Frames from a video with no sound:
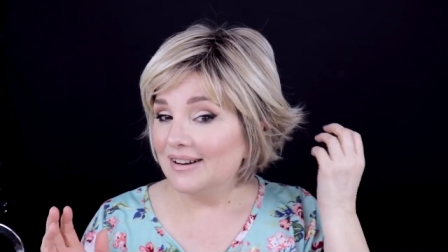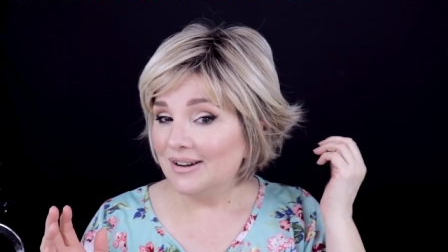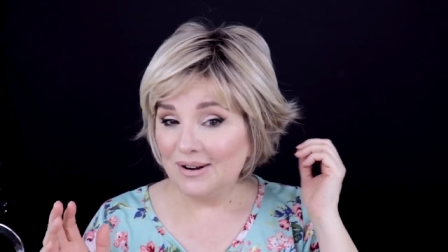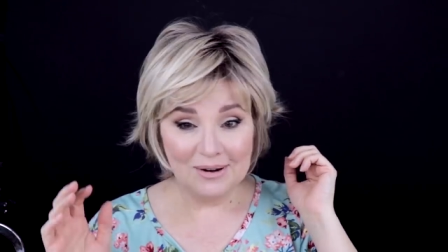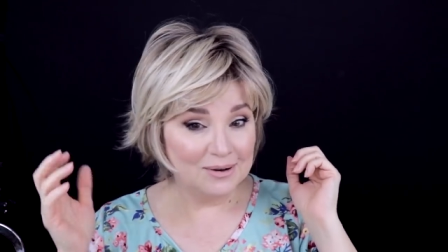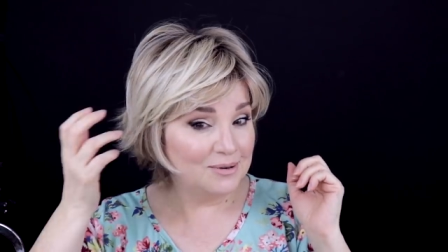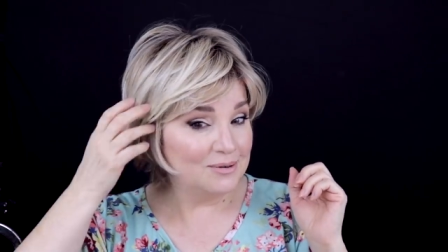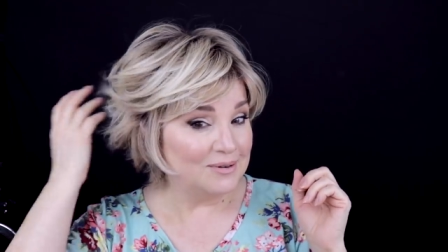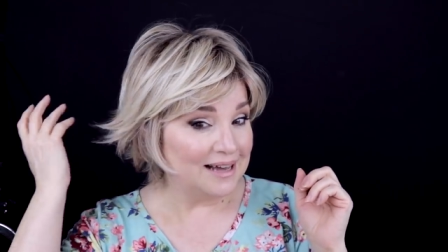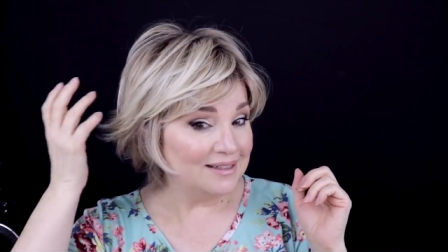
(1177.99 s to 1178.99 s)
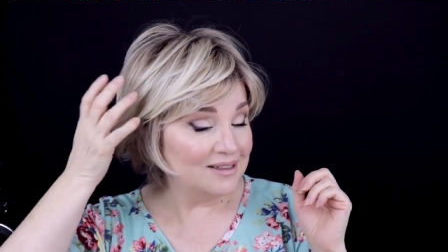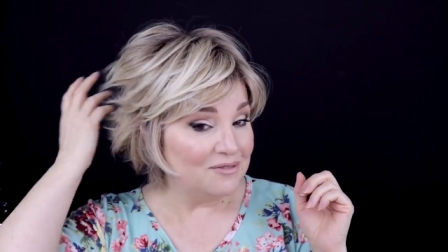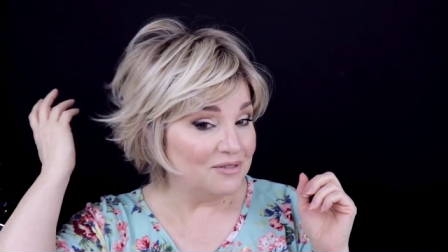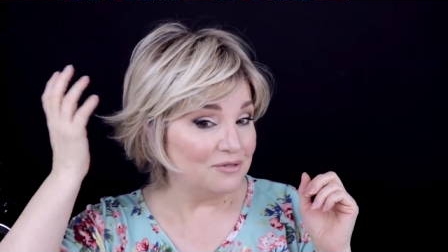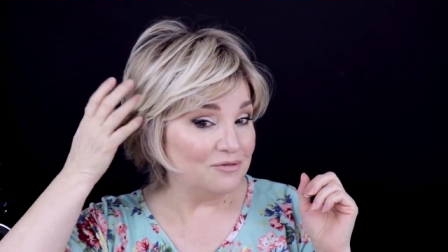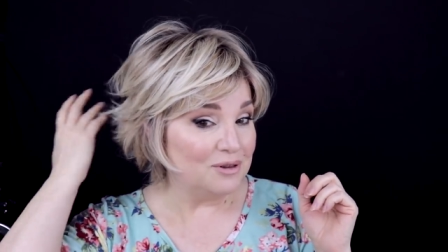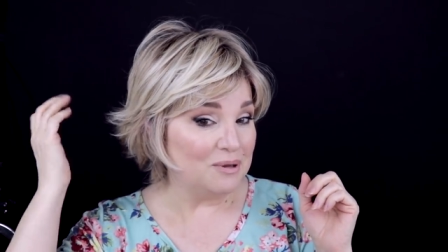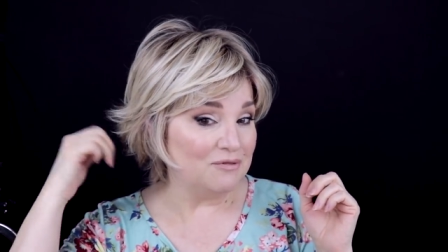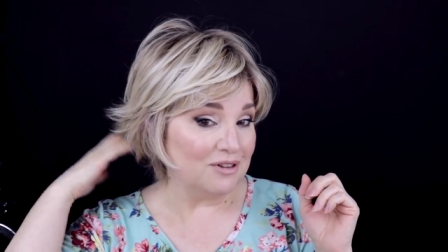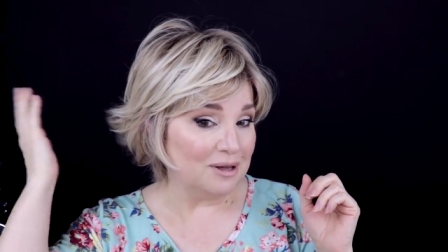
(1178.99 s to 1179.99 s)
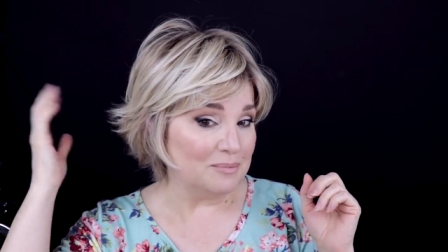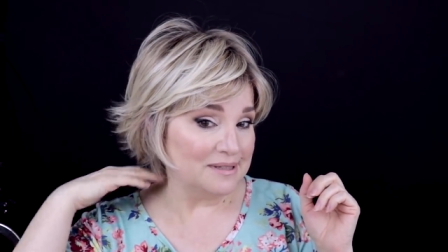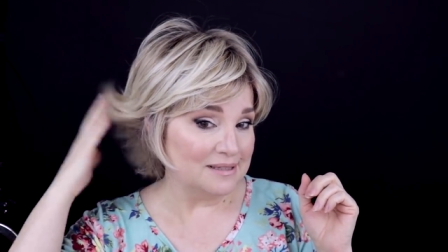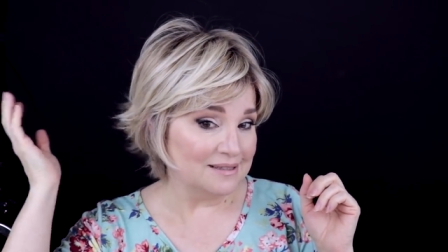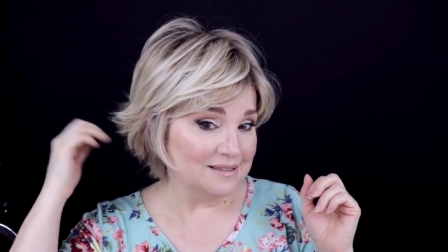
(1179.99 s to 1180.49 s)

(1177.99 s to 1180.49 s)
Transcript: Oh, I love the flippy flips.